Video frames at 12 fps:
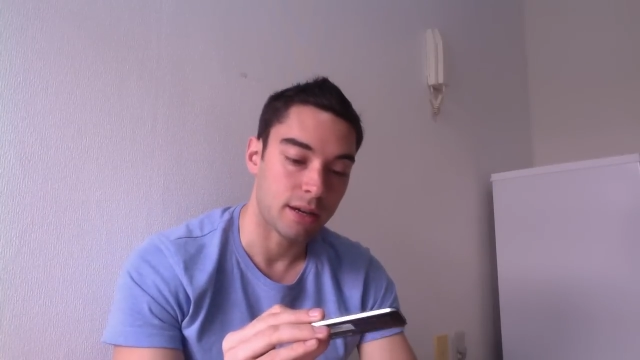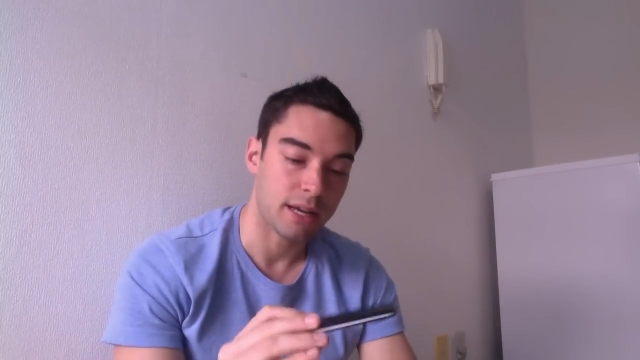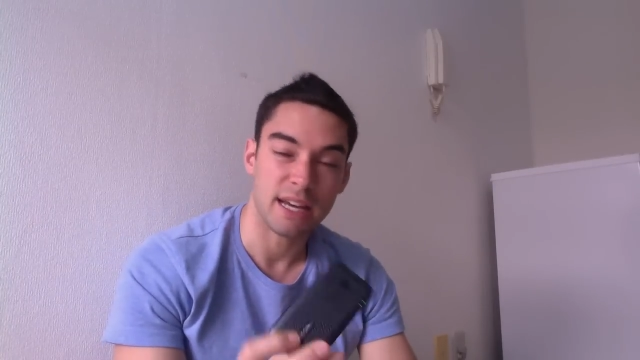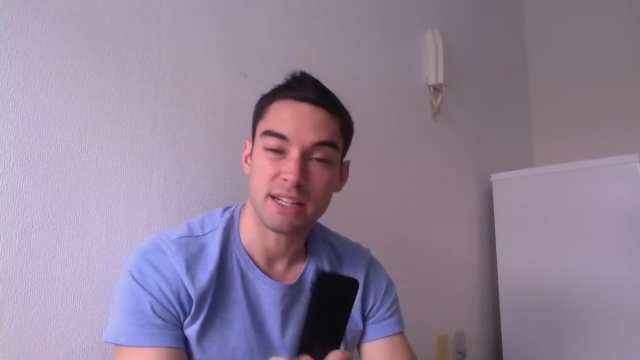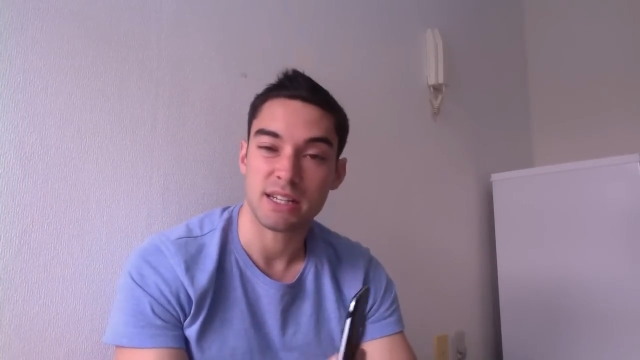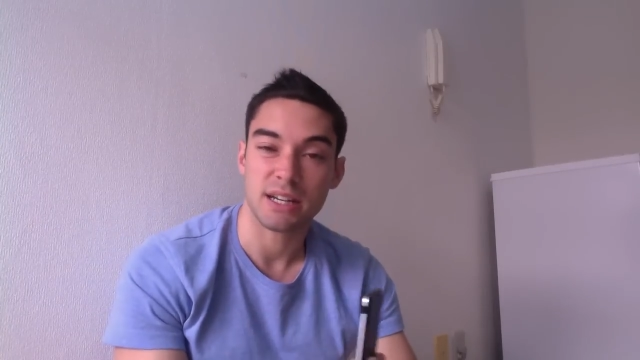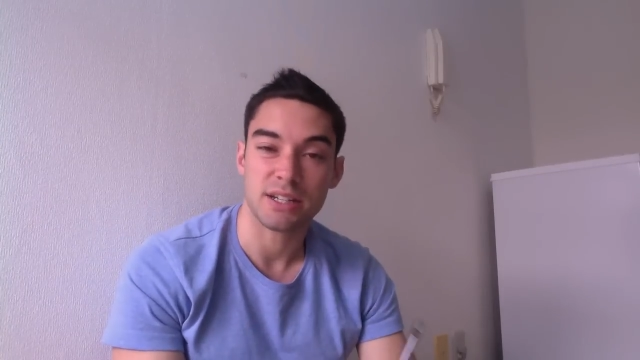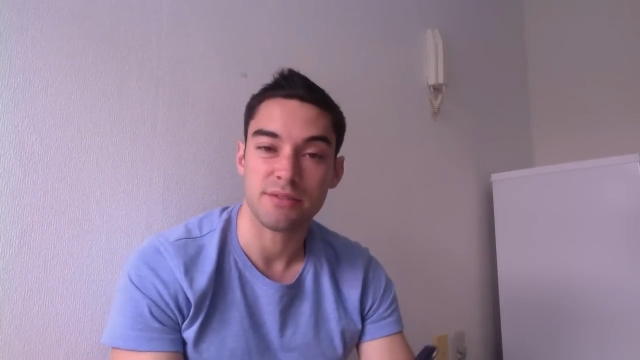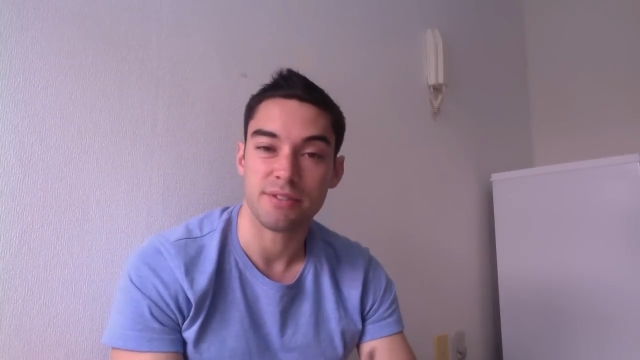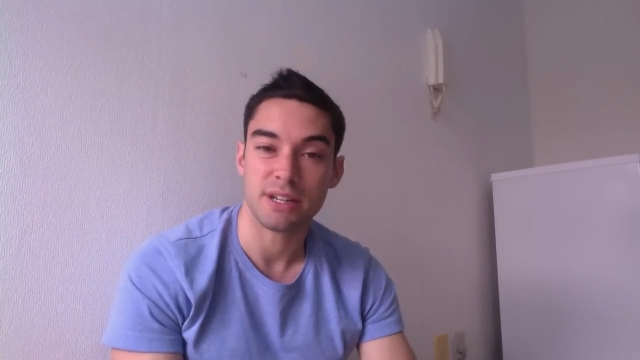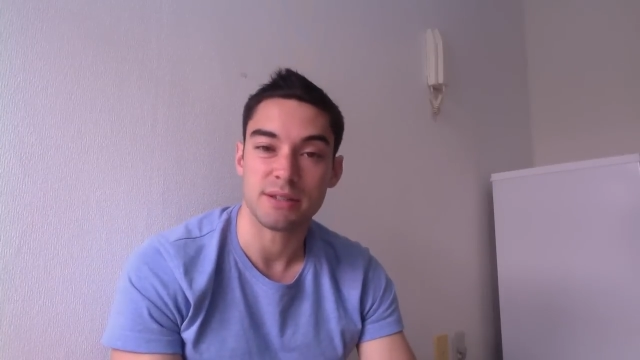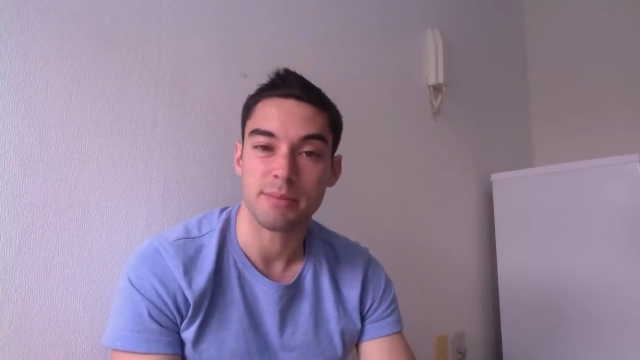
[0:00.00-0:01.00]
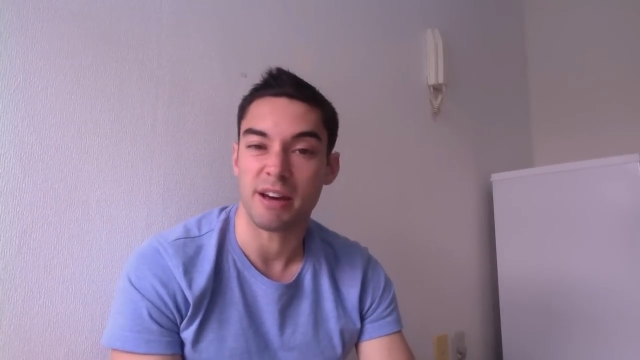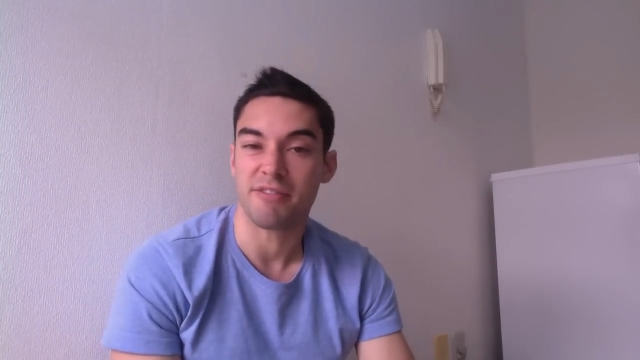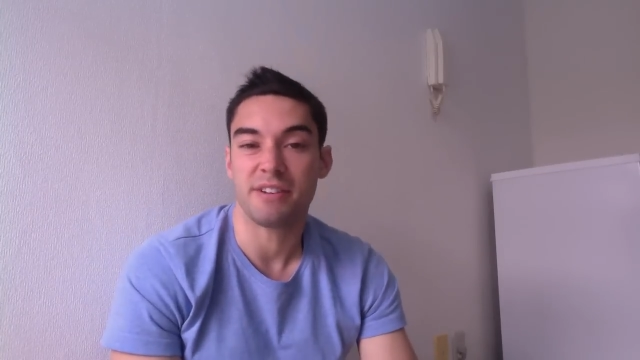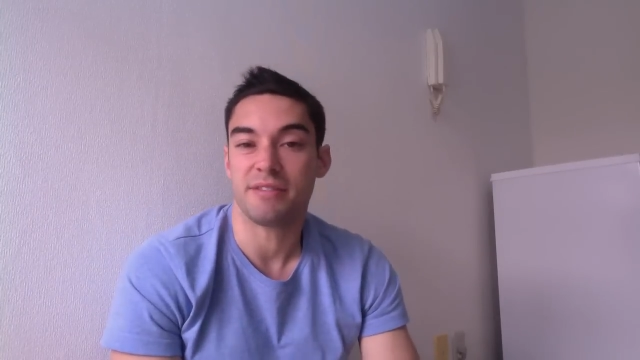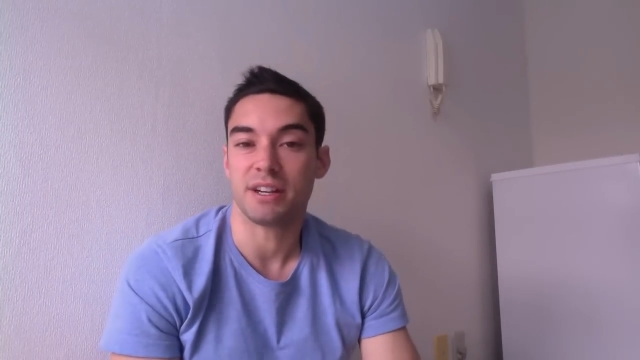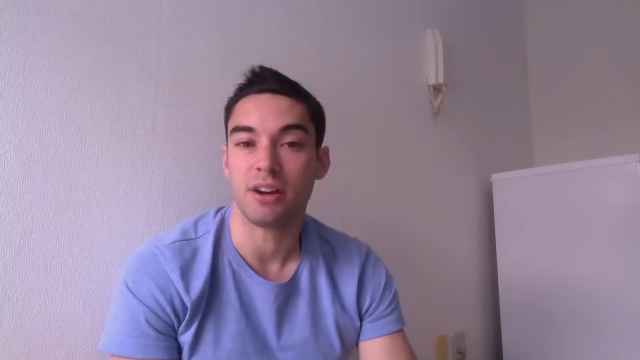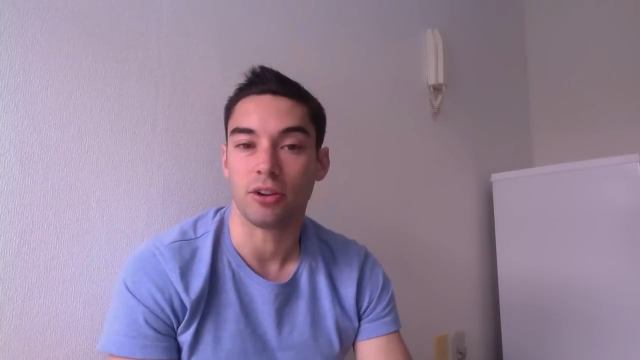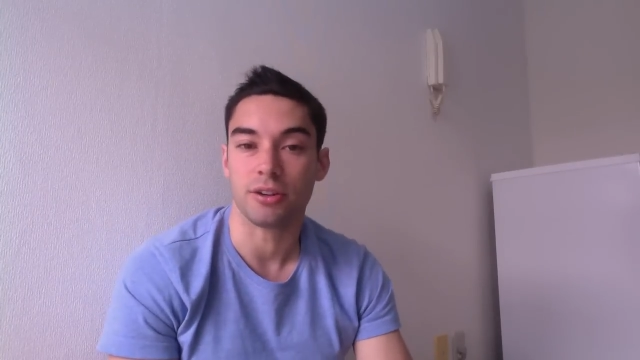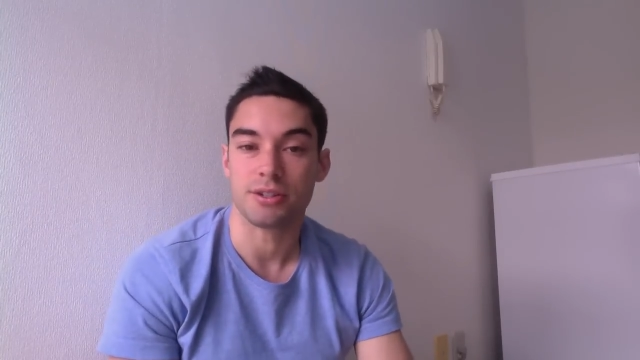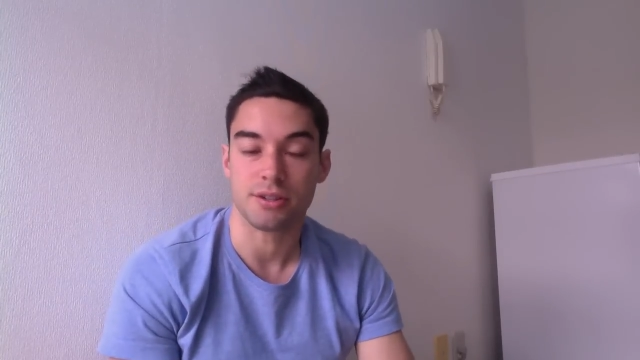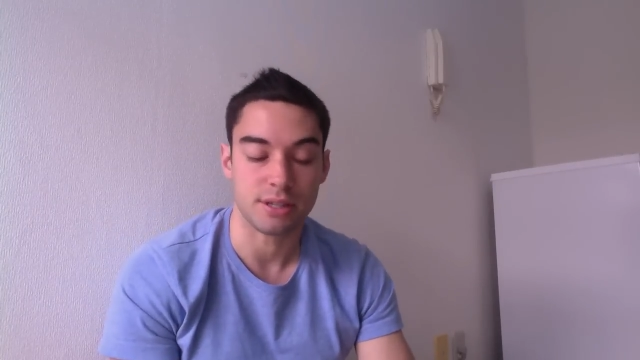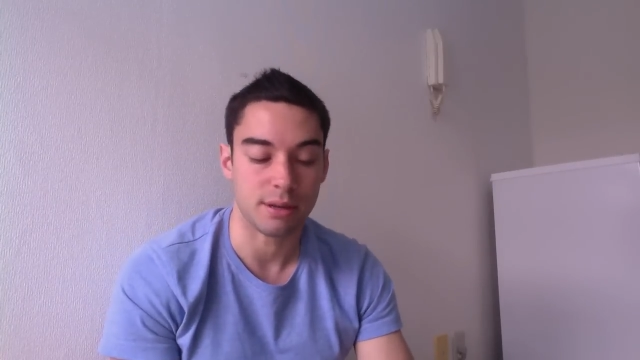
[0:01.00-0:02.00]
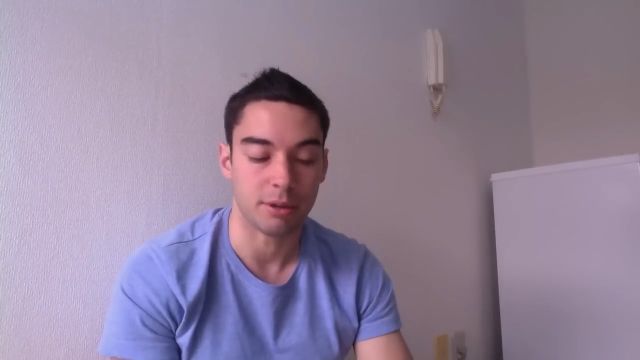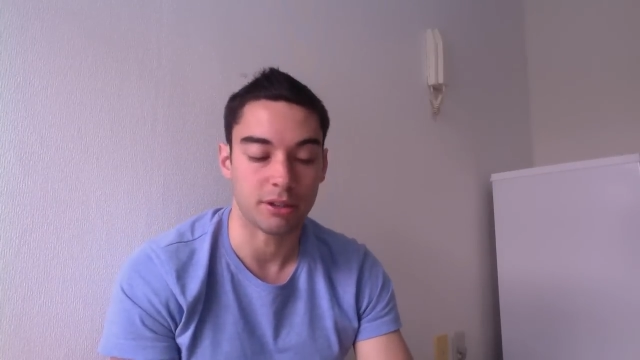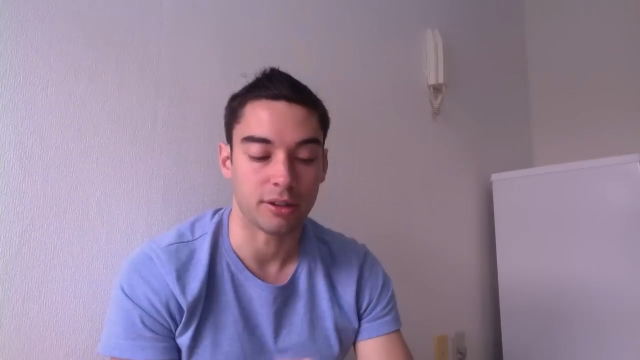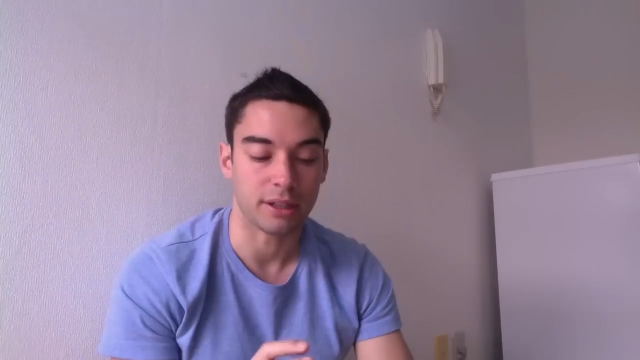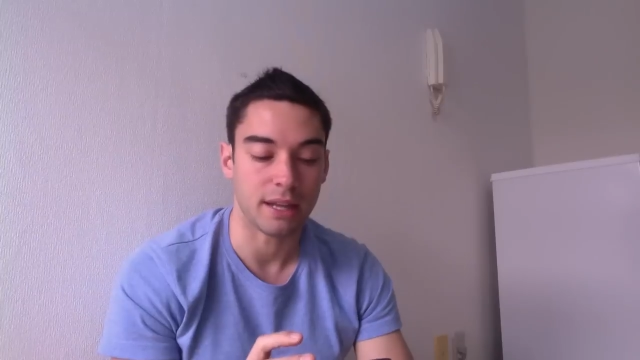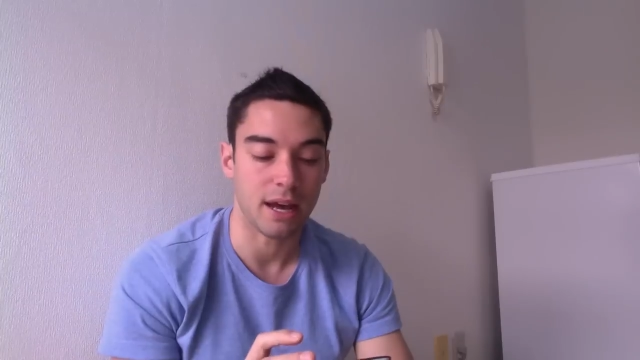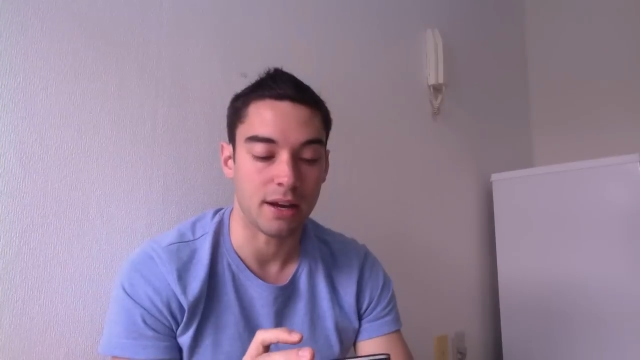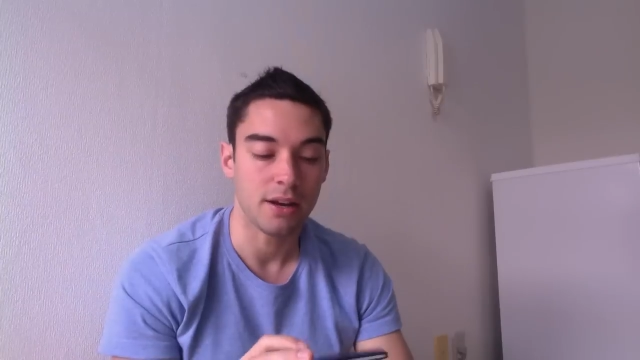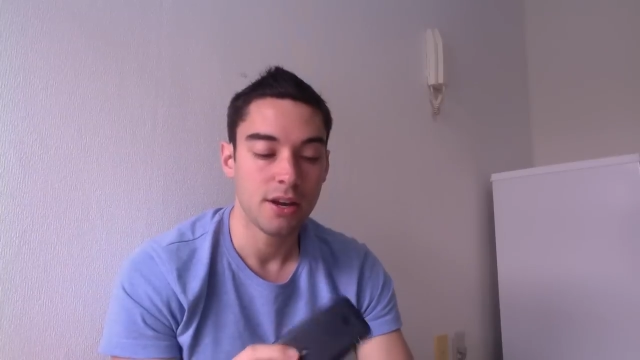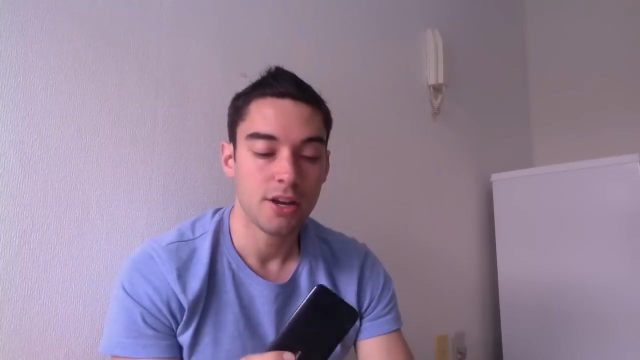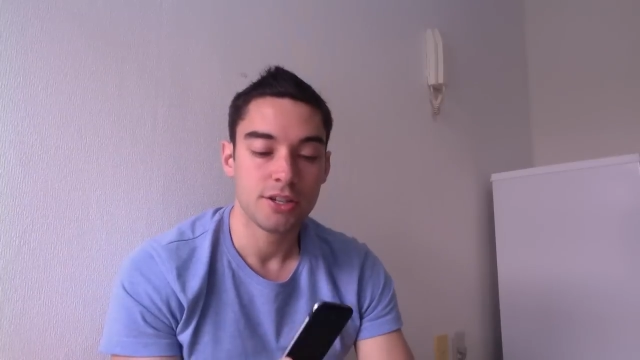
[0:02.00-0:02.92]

cancellation fee is about $50 or something like that.